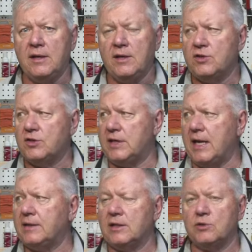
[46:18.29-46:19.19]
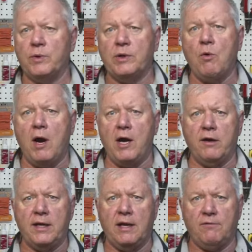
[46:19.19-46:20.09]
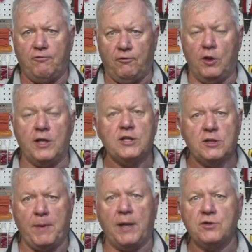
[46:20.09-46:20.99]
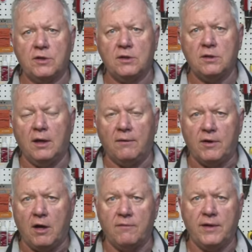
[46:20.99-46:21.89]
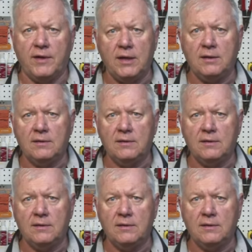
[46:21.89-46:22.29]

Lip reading: state that's requiring a full inspection of an RV.